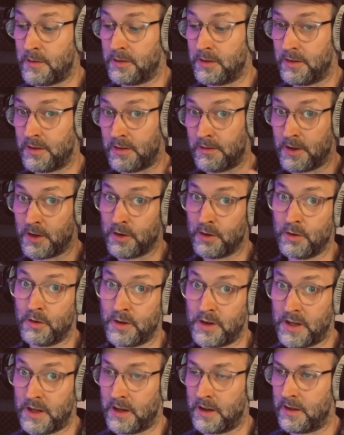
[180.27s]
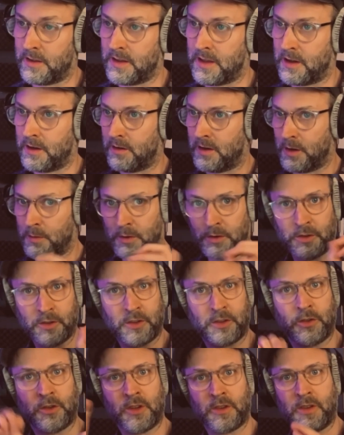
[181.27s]
of the recording. And then it was a
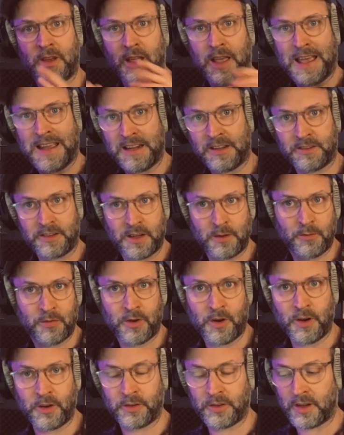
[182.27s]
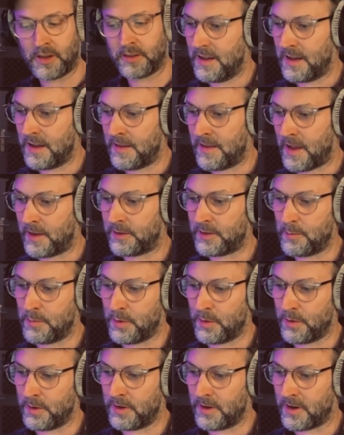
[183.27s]
sort of editing process, and that's
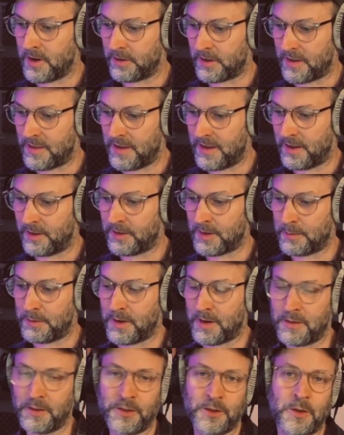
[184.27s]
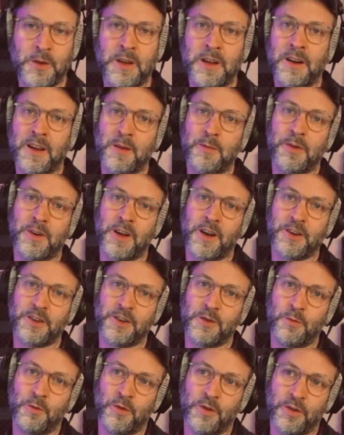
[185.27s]
important because I think sometimes doing
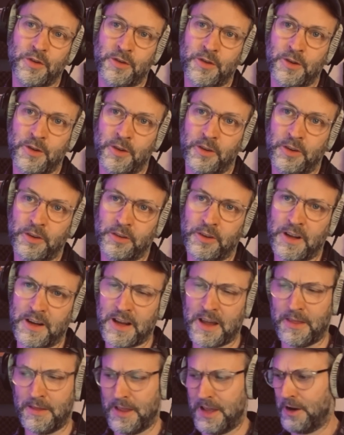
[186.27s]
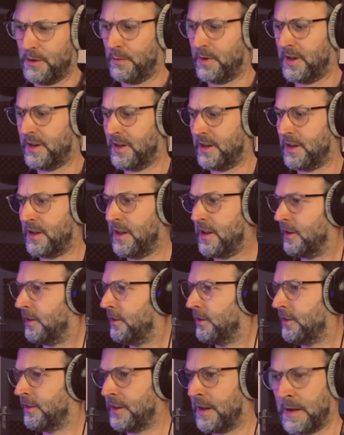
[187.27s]
production walkthroughs, it's and then we did
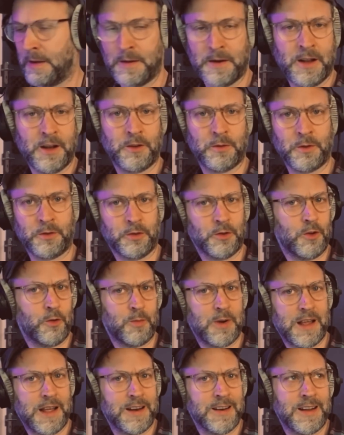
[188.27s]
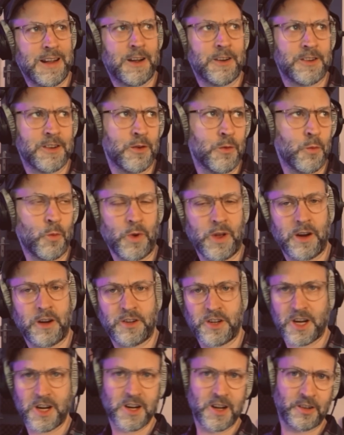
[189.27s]
this and it was all planned out and we're
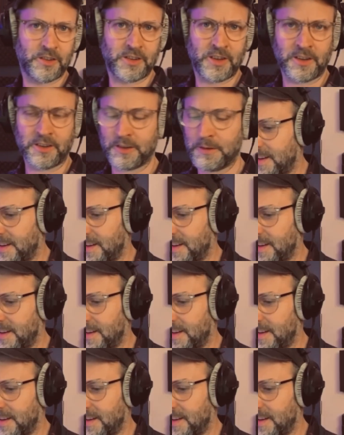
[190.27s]
geniuses.